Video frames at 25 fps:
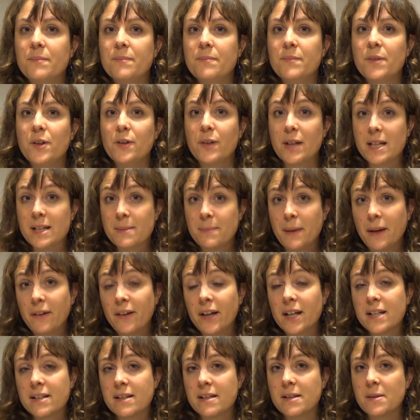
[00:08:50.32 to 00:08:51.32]
your
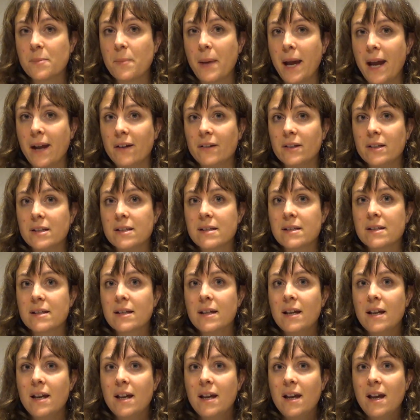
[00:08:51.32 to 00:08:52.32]
experience as a parent,
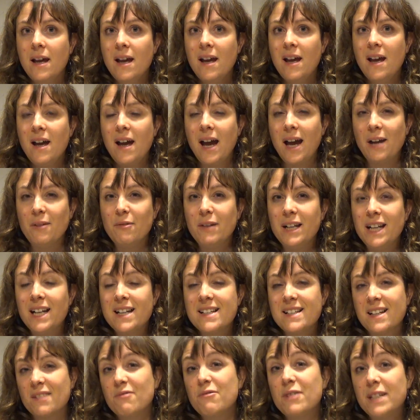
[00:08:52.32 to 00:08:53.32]
I
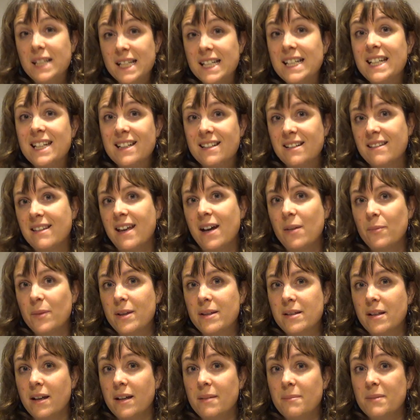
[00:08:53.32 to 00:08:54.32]
realised I really needed that
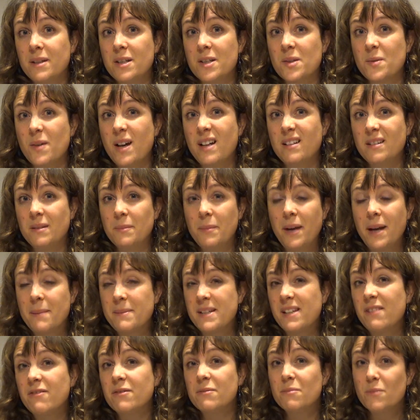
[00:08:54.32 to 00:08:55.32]
with Simon as well, and
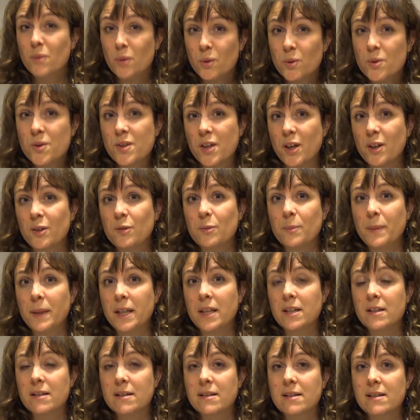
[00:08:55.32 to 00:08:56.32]
perhaps even more so
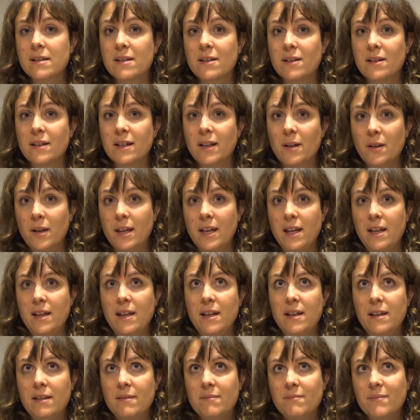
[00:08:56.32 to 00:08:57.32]
because it
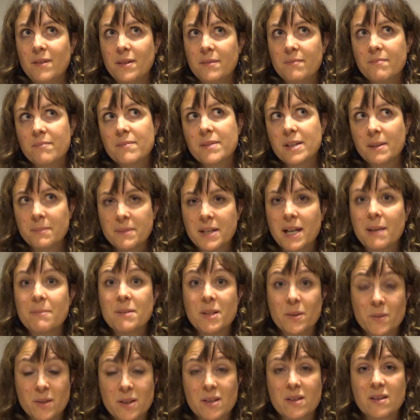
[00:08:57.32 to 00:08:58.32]

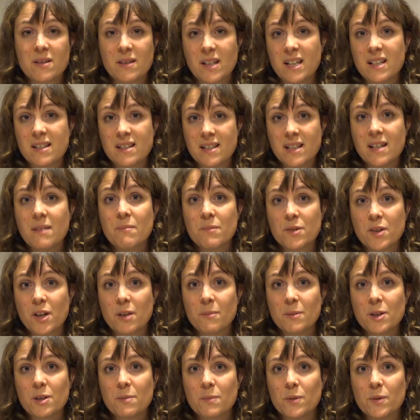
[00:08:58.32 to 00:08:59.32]
seemed
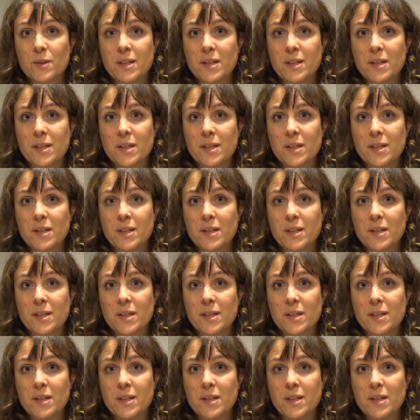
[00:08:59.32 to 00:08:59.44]
so much more